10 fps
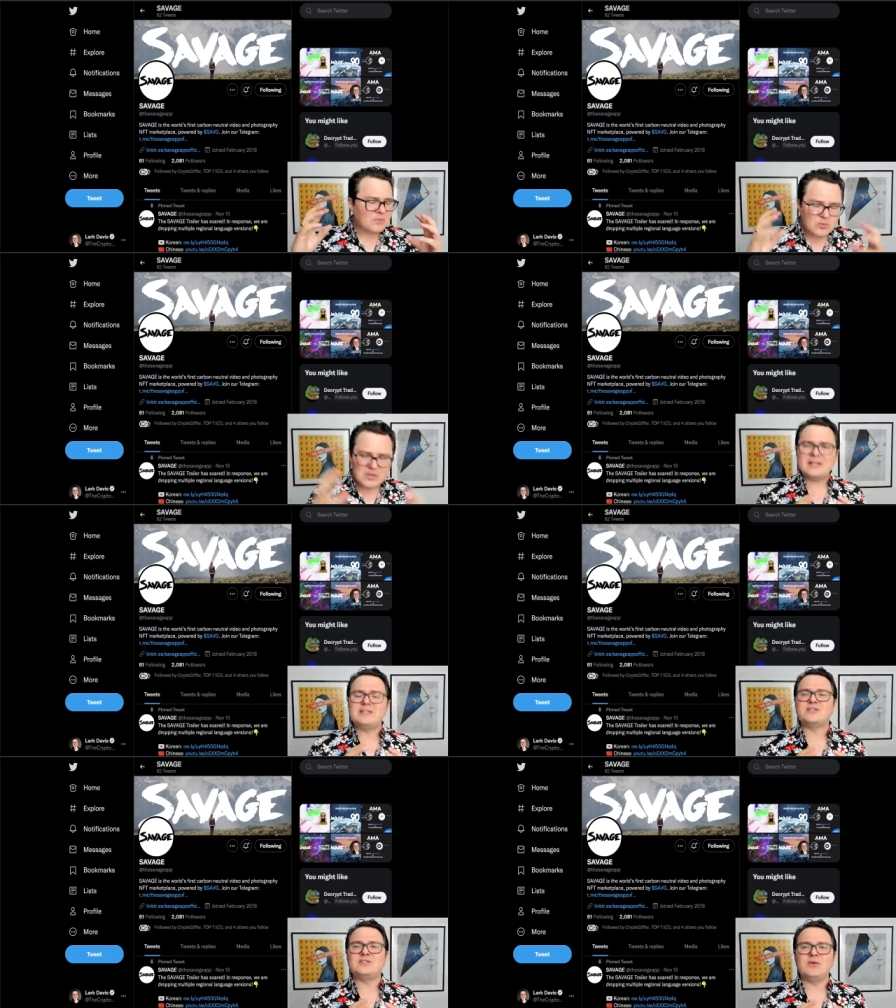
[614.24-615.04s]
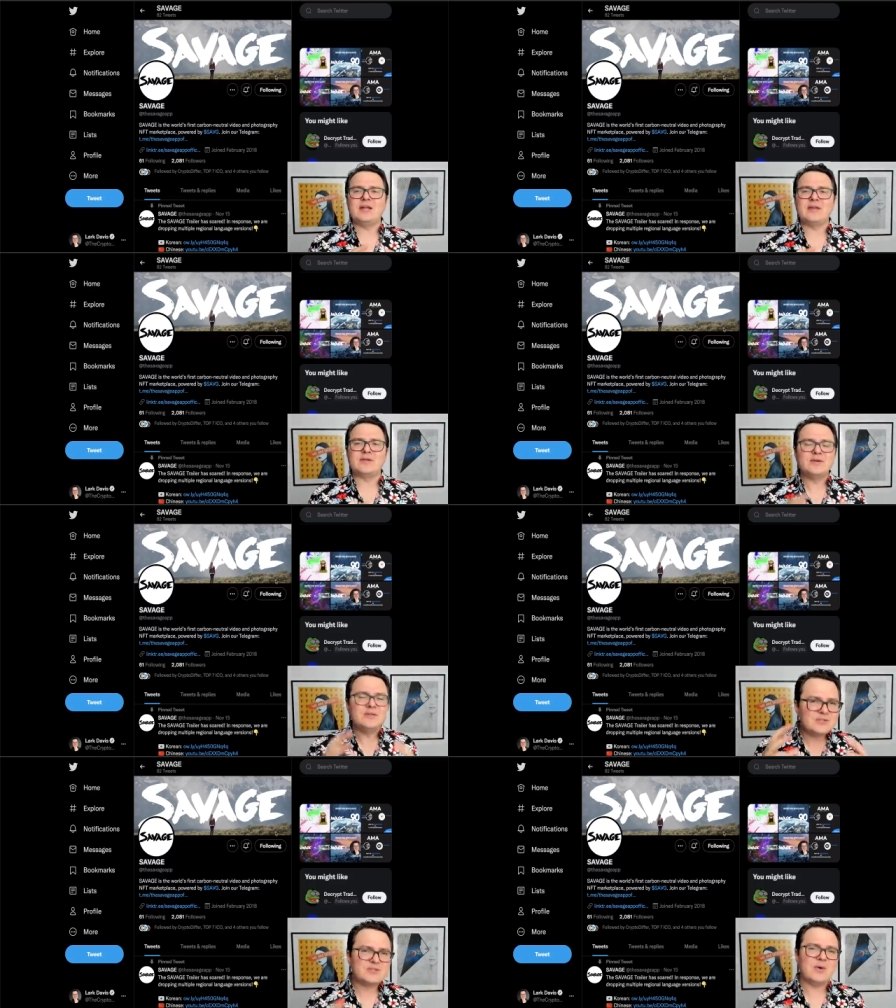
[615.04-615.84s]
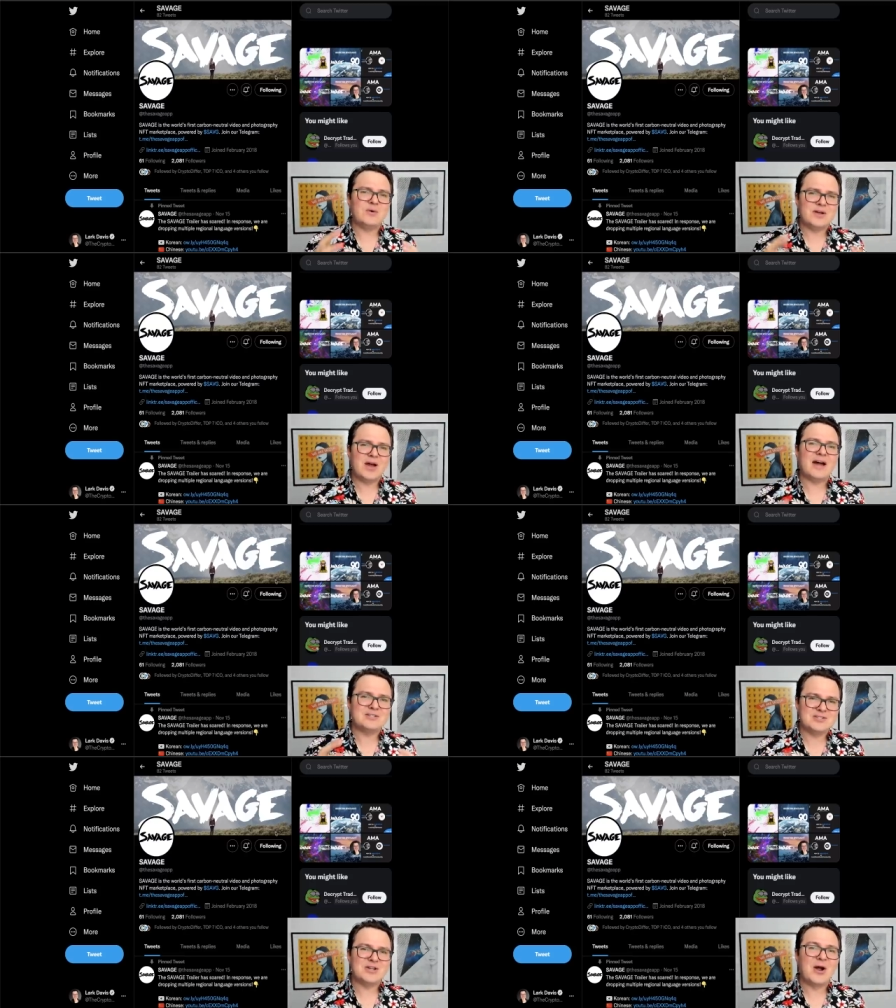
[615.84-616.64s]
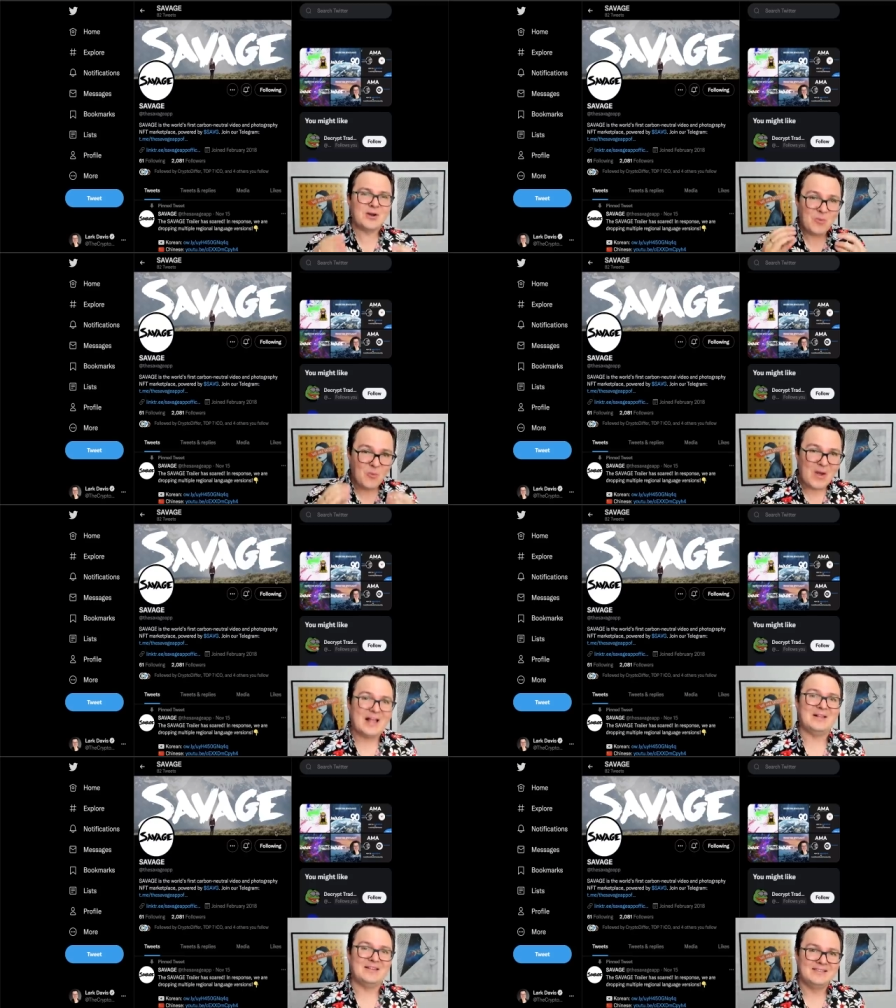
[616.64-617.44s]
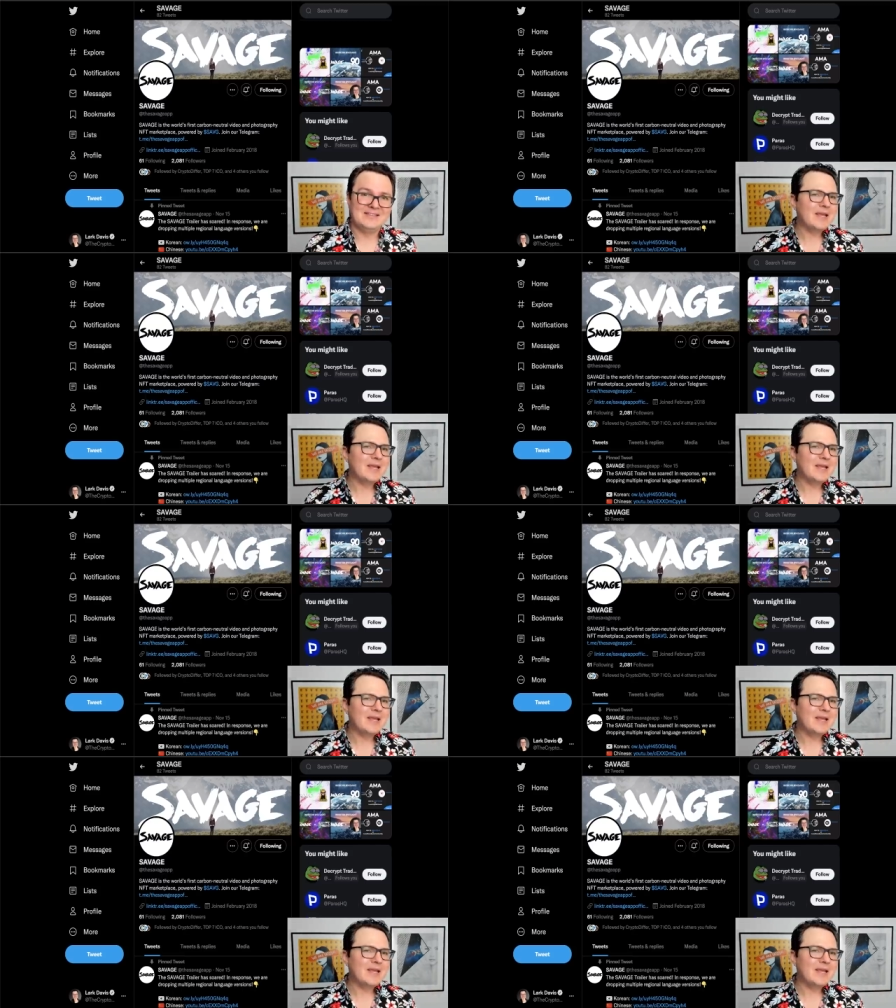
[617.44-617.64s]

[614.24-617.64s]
really just go together so gosh darn well.